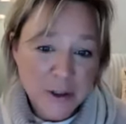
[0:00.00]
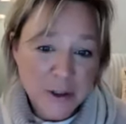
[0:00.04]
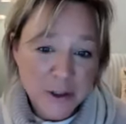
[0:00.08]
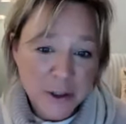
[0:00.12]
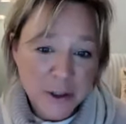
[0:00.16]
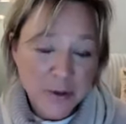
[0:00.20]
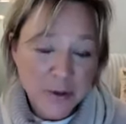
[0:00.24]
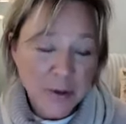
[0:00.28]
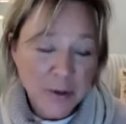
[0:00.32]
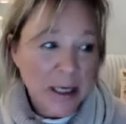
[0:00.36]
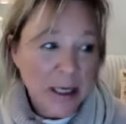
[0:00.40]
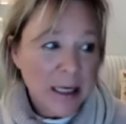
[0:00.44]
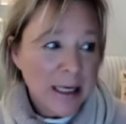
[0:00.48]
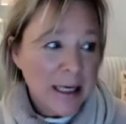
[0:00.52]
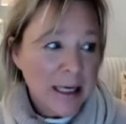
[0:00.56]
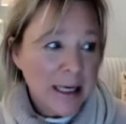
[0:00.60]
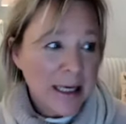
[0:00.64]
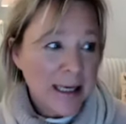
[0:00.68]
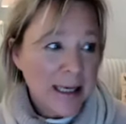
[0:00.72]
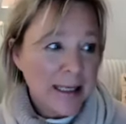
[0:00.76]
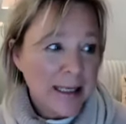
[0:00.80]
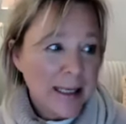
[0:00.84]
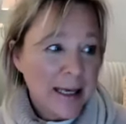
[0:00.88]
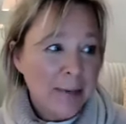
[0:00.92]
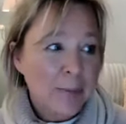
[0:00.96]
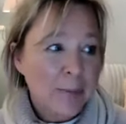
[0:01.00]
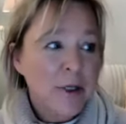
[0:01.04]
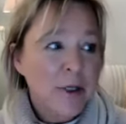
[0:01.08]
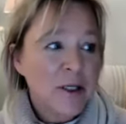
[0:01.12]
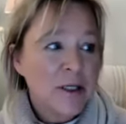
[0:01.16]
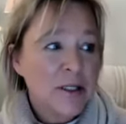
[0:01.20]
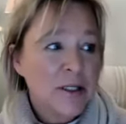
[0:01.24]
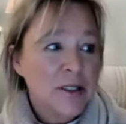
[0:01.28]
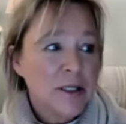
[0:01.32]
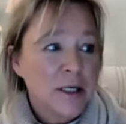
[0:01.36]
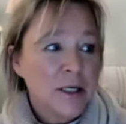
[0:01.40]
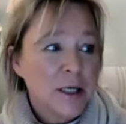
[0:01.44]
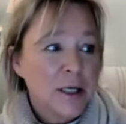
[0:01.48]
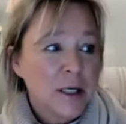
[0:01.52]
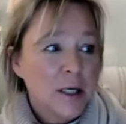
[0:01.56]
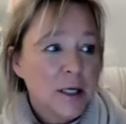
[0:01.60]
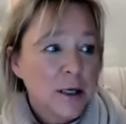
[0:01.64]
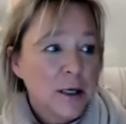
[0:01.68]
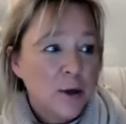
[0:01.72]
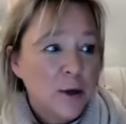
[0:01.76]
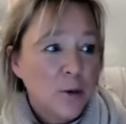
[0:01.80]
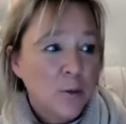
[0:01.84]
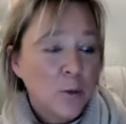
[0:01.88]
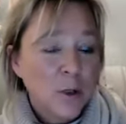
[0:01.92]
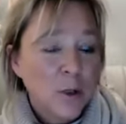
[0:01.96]
You know, a leopard
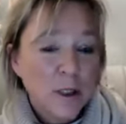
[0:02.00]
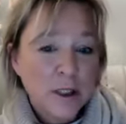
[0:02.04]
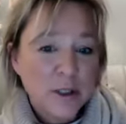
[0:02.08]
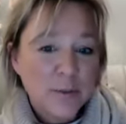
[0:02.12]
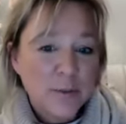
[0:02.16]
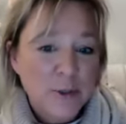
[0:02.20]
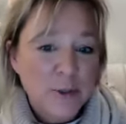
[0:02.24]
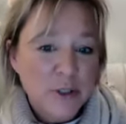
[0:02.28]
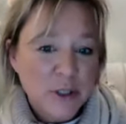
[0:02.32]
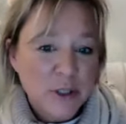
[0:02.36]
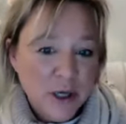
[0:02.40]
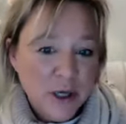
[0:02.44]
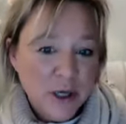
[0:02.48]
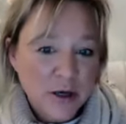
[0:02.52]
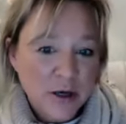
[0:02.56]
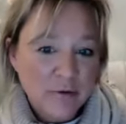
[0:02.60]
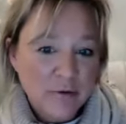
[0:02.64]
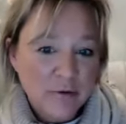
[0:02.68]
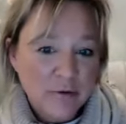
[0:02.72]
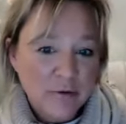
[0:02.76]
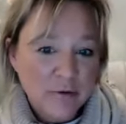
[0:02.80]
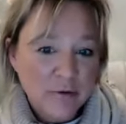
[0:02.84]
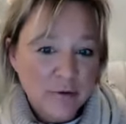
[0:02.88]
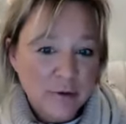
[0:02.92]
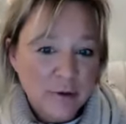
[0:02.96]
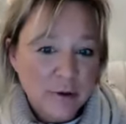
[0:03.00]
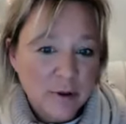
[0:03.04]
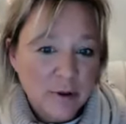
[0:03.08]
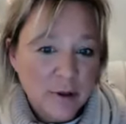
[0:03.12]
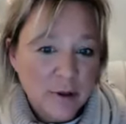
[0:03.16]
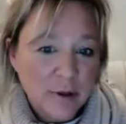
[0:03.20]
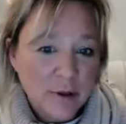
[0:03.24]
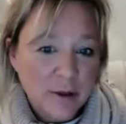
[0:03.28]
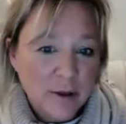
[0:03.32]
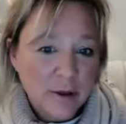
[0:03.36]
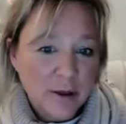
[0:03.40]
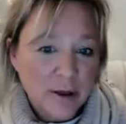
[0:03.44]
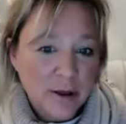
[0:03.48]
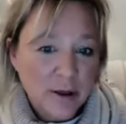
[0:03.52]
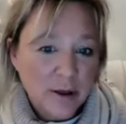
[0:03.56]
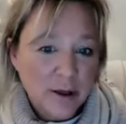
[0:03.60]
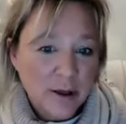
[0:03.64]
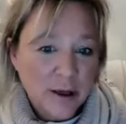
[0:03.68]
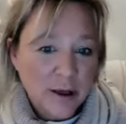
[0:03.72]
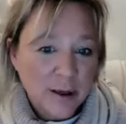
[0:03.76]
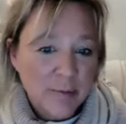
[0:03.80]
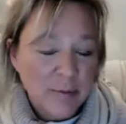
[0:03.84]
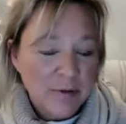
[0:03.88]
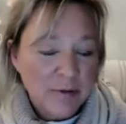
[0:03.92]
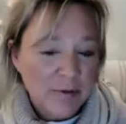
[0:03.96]
will observe
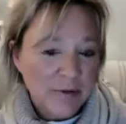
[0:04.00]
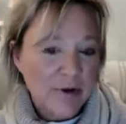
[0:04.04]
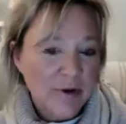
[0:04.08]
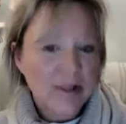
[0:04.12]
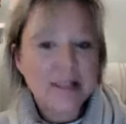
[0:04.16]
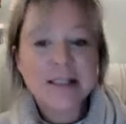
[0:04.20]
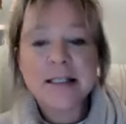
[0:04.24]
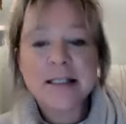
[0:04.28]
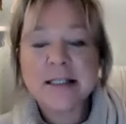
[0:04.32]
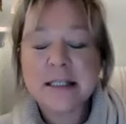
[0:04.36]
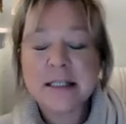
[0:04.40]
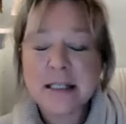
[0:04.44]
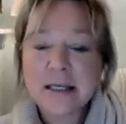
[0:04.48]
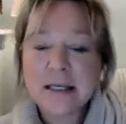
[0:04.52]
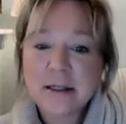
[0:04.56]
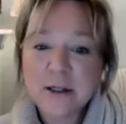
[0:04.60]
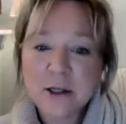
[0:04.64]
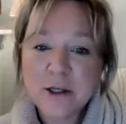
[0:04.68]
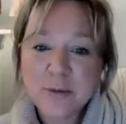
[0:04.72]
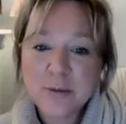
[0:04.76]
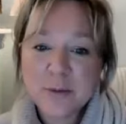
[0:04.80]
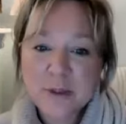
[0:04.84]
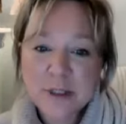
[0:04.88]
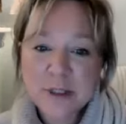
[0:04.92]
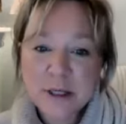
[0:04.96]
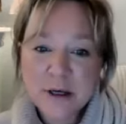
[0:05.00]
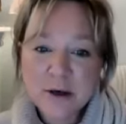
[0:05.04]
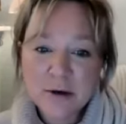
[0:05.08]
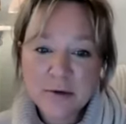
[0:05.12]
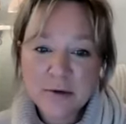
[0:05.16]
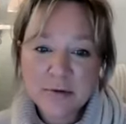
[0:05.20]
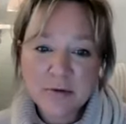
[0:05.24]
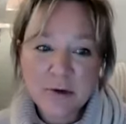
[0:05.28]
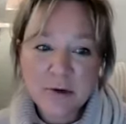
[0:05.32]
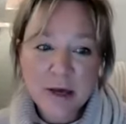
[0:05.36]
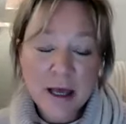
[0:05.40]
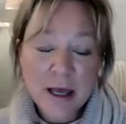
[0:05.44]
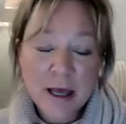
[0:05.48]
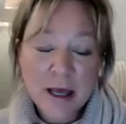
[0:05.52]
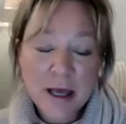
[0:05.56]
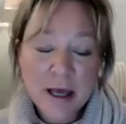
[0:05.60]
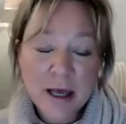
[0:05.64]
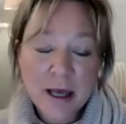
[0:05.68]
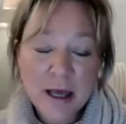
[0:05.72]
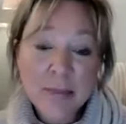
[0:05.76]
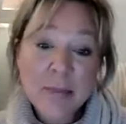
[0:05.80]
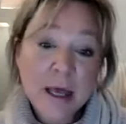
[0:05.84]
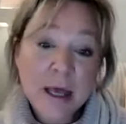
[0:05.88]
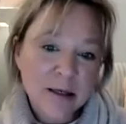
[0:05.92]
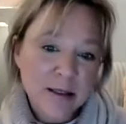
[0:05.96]
and be very still and observe and
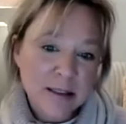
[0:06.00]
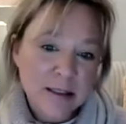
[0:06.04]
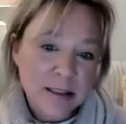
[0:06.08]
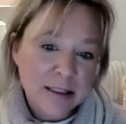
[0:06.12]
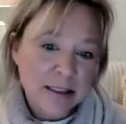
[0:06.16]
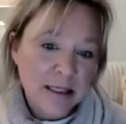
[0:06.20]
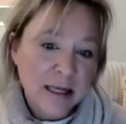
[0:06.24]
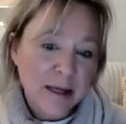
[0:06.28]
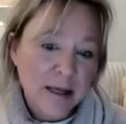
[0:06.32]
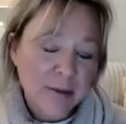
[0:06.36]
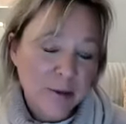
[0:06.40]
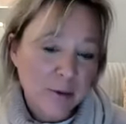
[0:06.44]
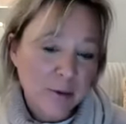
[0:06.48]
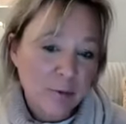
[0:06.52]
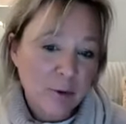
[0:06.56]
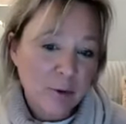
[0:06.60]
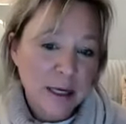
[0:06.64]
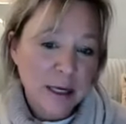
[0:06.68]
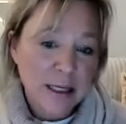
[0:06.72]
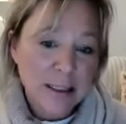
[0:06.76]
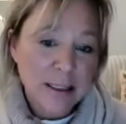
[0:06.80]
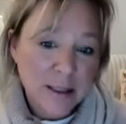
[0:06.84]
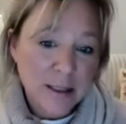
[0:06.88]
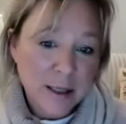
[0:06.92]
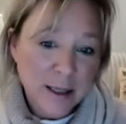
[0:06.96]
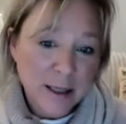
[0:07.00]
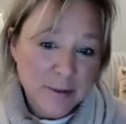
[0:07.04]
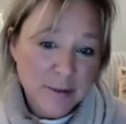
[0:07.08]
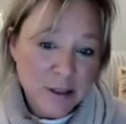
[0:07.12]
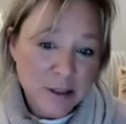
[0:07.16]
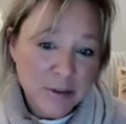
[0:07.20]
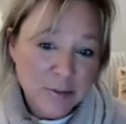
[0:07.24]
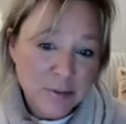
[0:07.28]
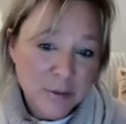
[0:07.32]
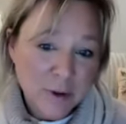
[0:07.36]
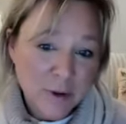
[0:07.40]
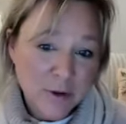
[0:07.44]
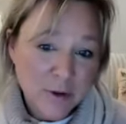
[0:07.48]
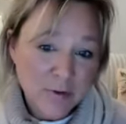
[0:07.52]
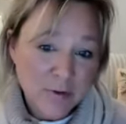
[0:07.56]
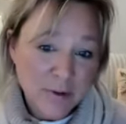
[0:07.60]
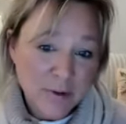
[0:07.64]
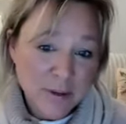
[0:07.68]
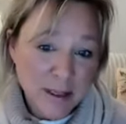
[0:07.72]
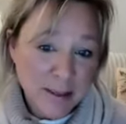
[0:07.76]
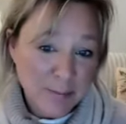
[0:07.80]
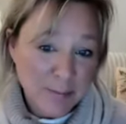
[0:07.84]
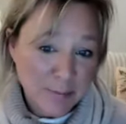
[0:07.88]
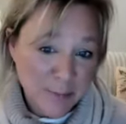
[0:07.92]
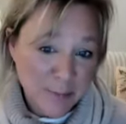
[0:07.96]
then understand the right time to move
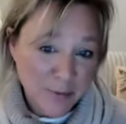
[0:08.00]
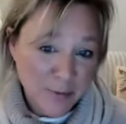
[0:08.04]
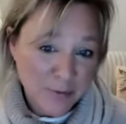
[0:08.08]
and then